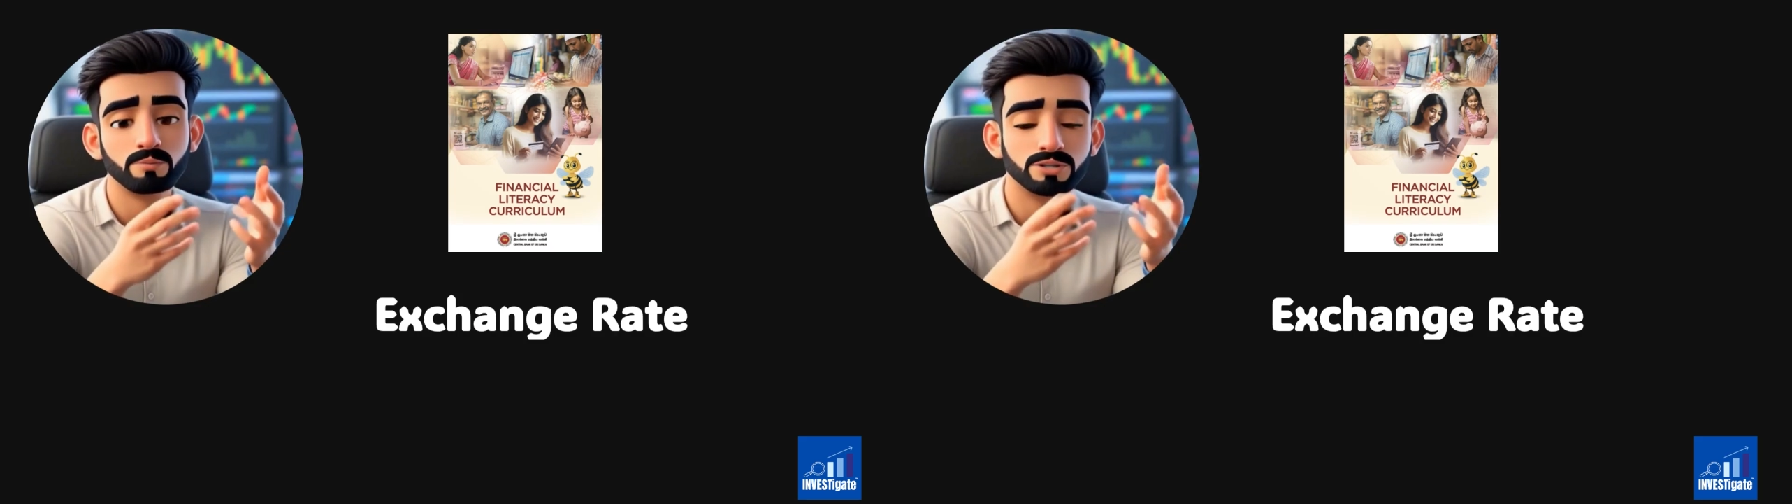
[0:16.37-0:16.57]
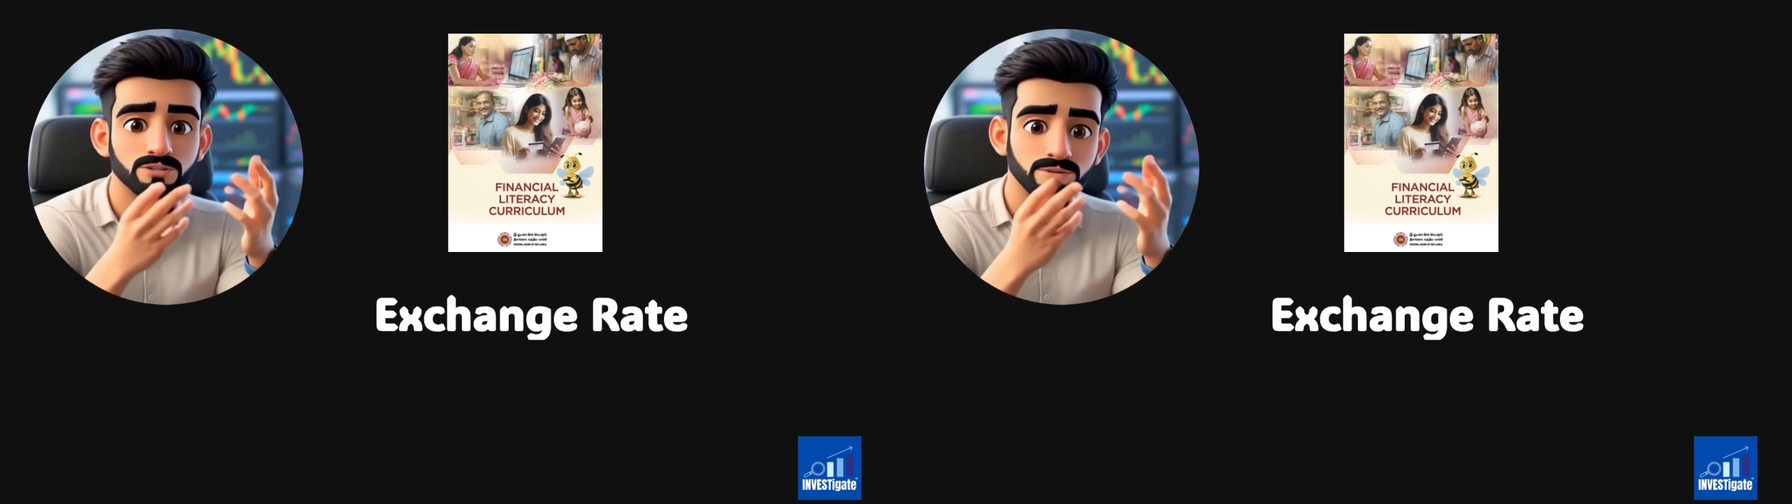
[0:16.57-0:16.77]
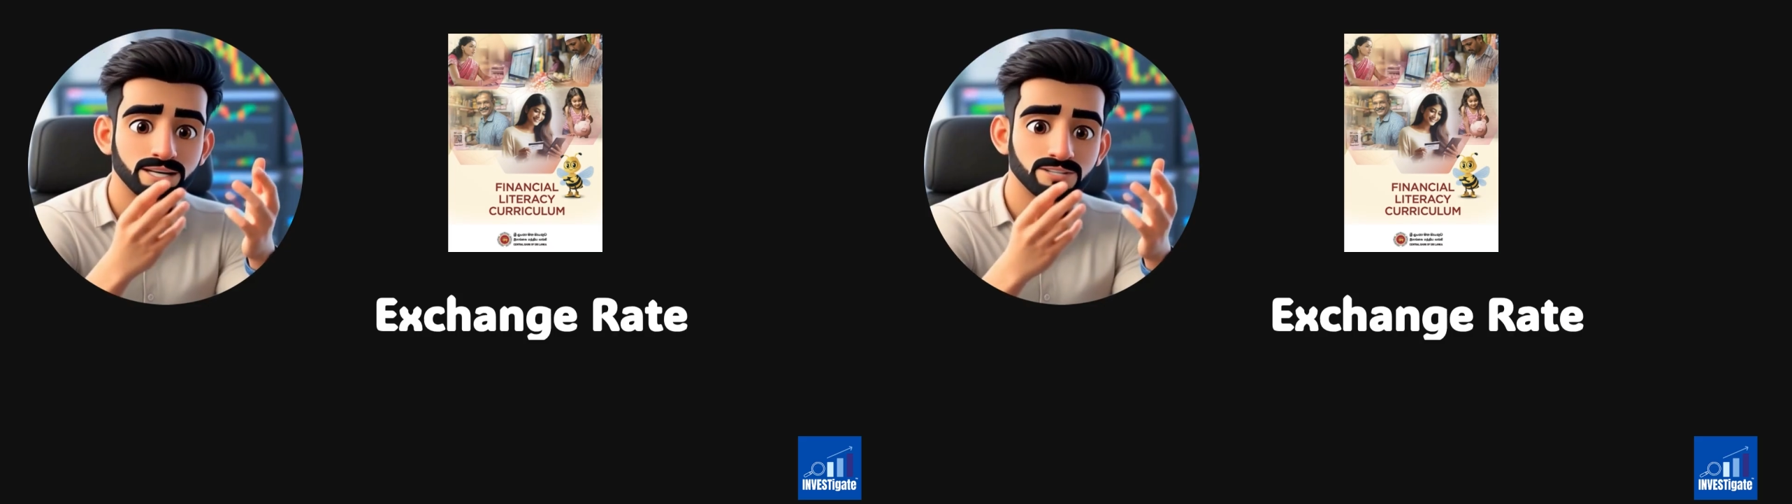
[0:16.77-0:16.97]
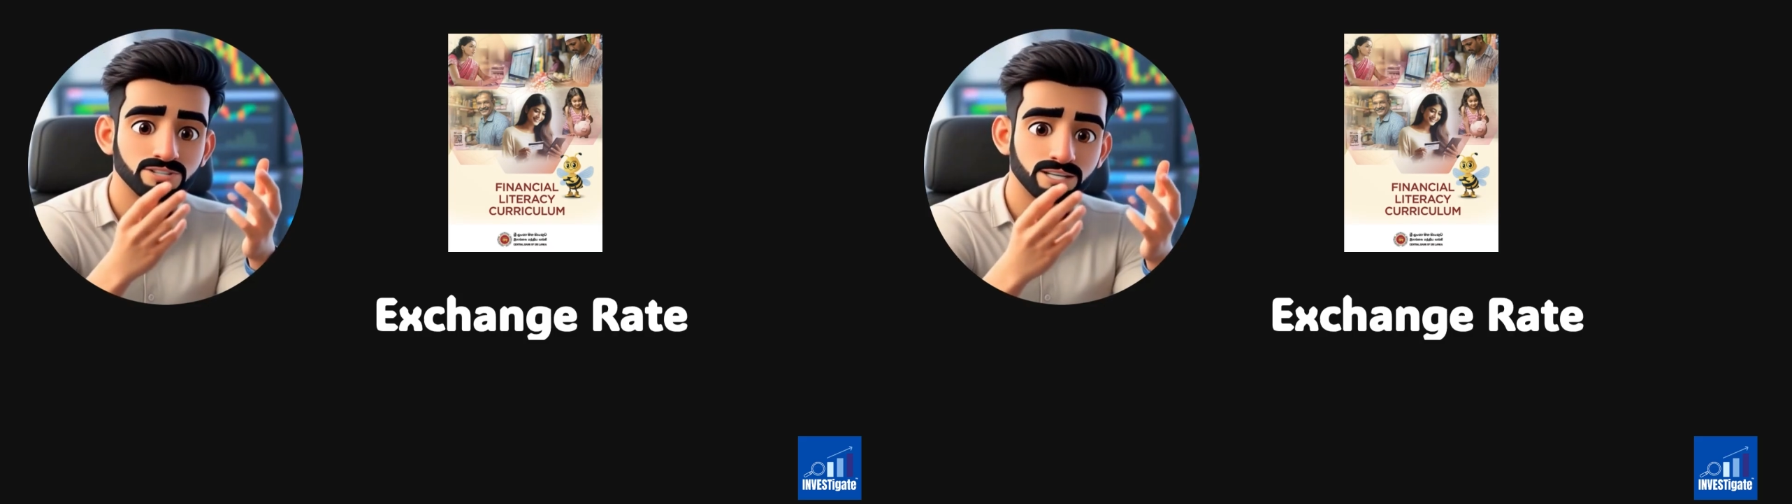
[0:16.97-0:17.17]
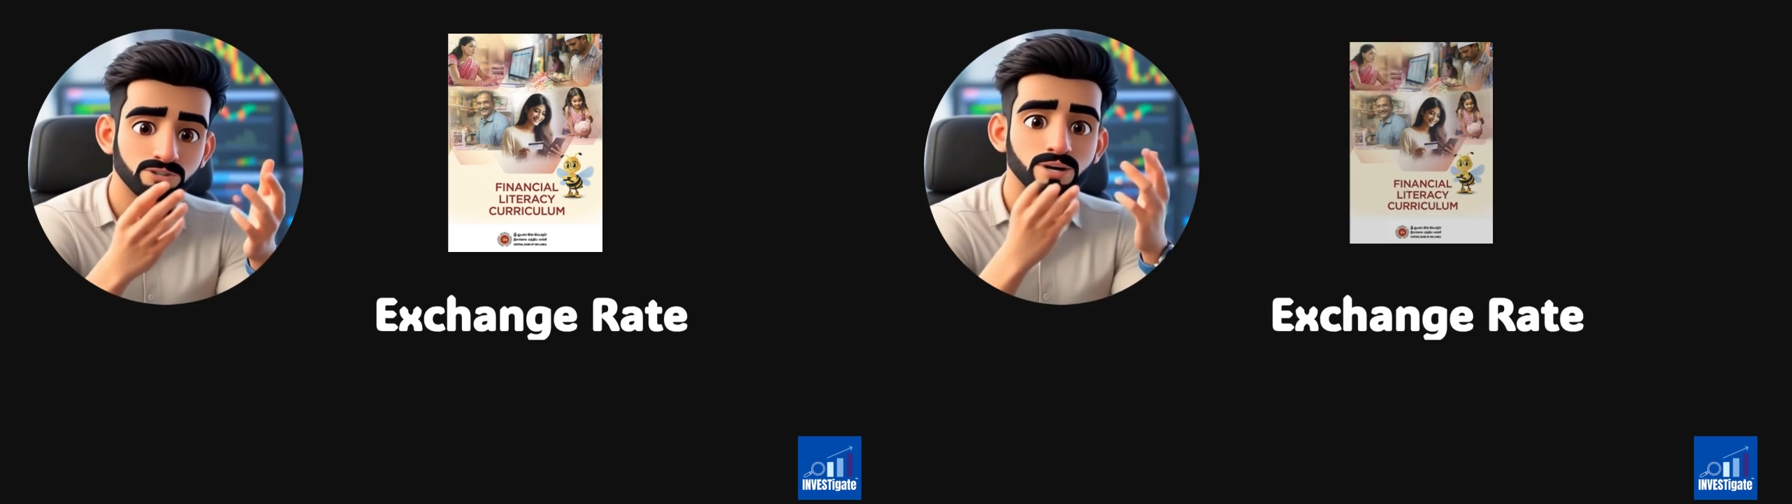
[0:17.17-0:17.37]
which is on the
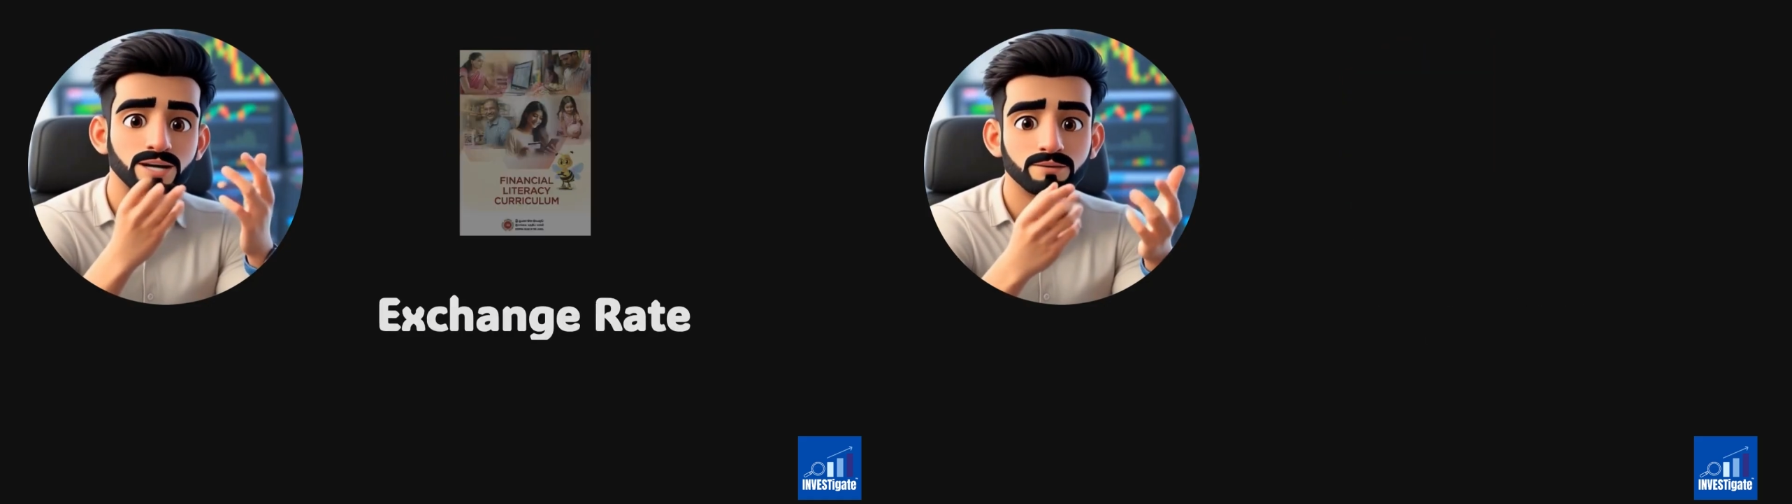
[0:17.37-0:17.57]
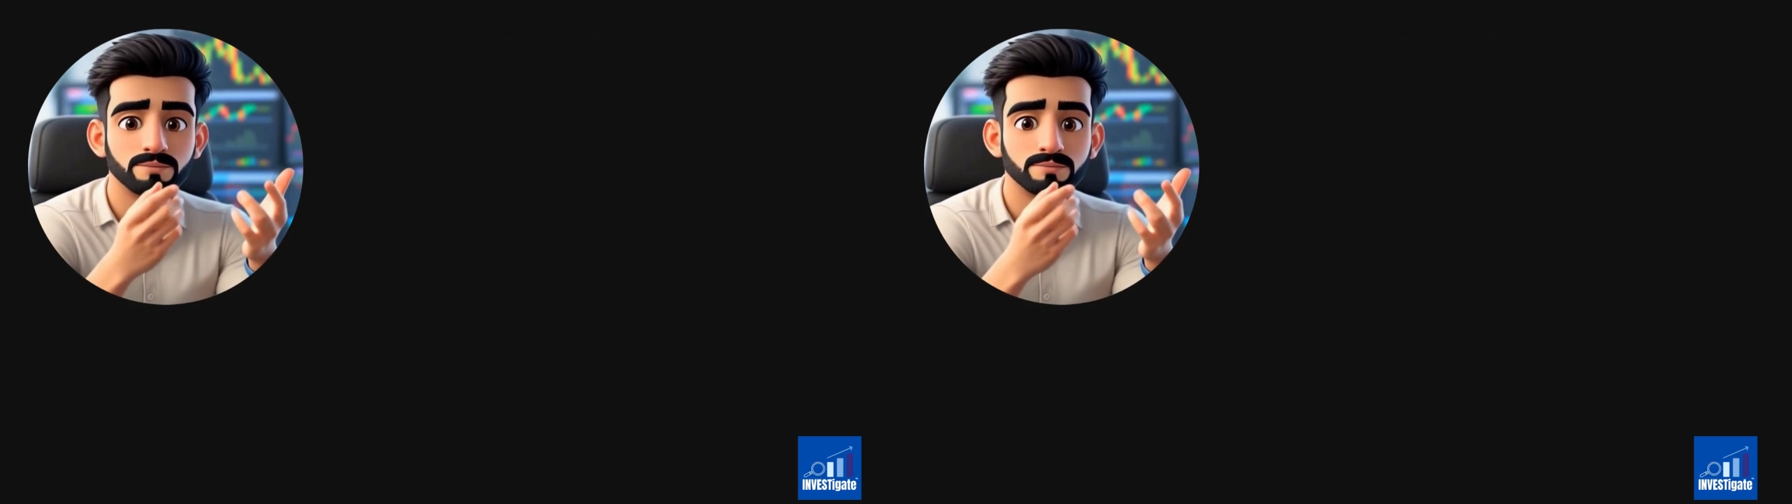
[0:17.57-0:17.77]
exchange rate.